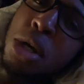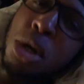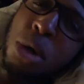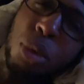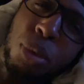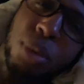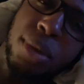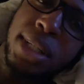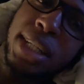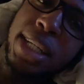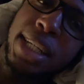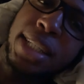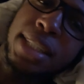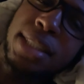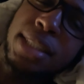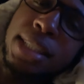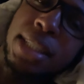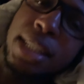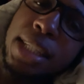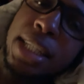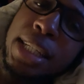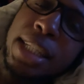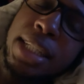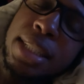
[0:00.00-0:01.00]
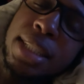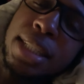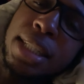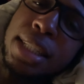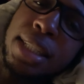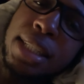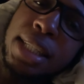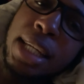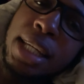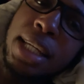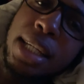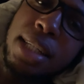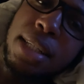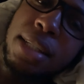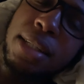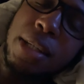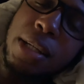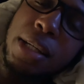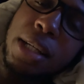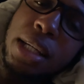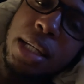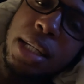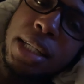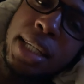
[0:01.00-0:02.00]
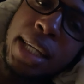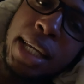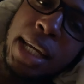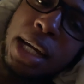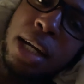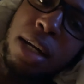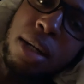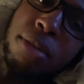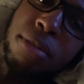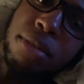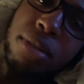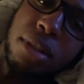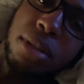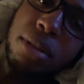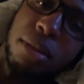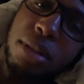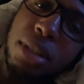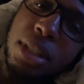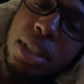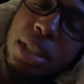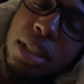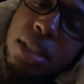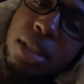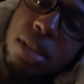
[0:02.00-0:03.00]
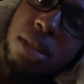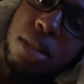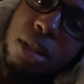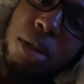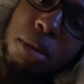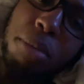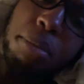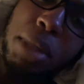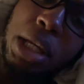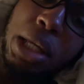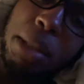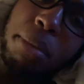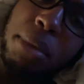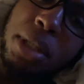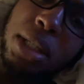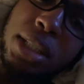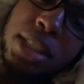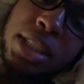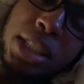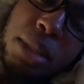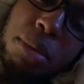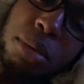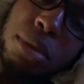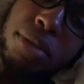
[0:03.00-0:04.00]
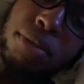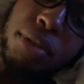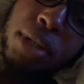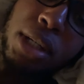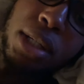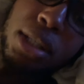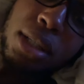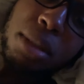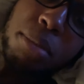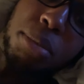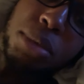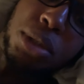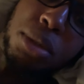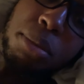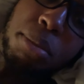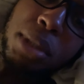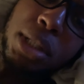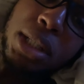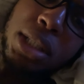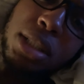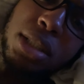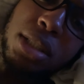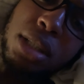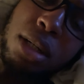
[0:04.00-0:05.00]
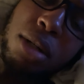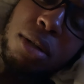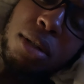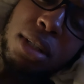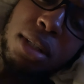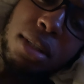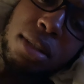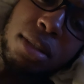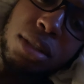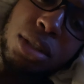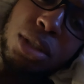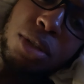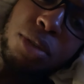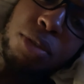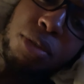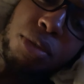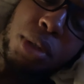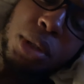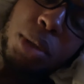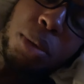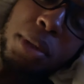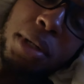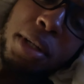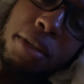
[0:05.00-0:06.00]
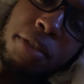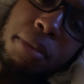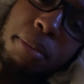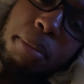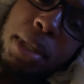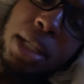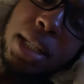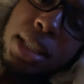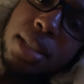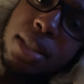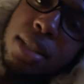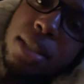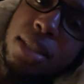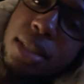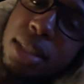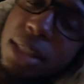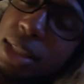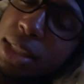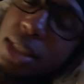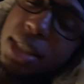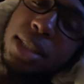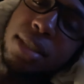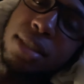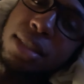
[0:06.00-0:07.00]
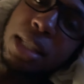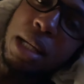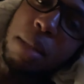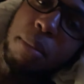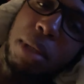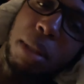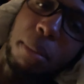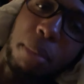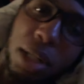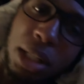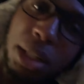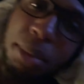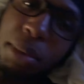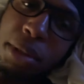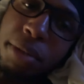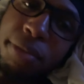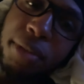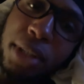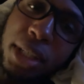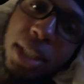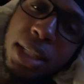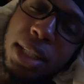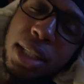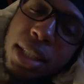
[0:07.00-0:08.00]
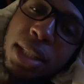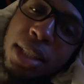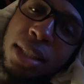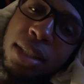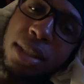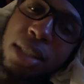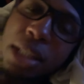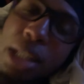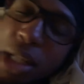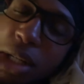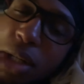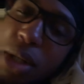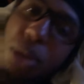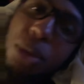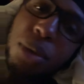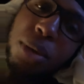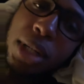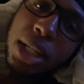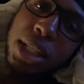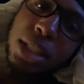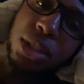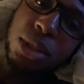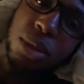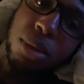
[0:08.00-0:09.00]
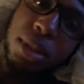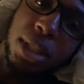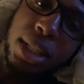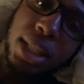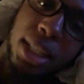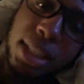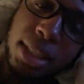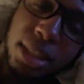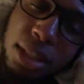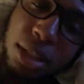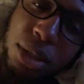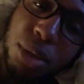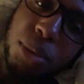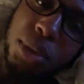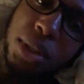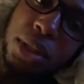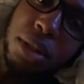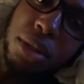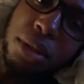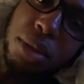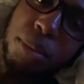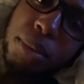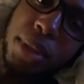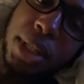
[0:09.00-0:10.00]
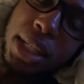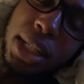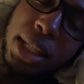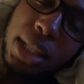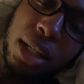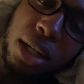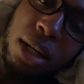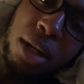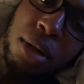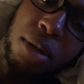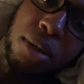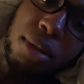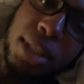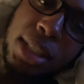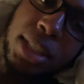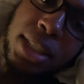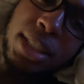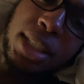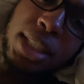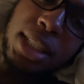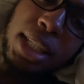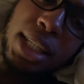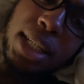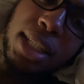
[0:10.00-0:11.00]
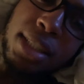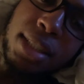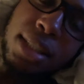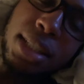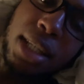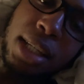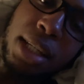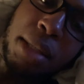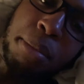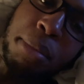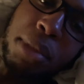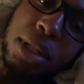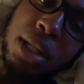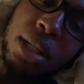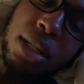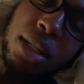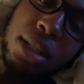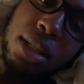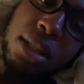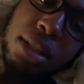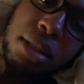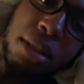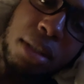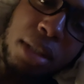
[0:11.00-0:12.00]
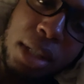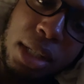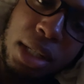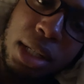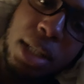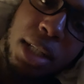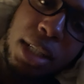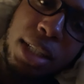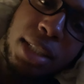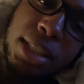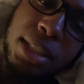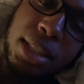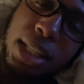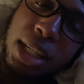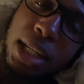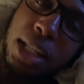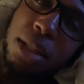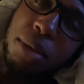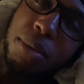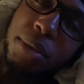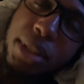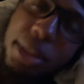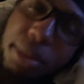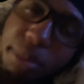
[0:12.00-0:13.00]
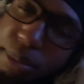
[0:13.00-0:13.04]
Really ain't see Issa date Calvin. So maybe she was fucking him too much on a too frequent of a basis. And she was like, I'm not about to be fucking a nigga who got 2 kids and 3 on the way on his TSA salary.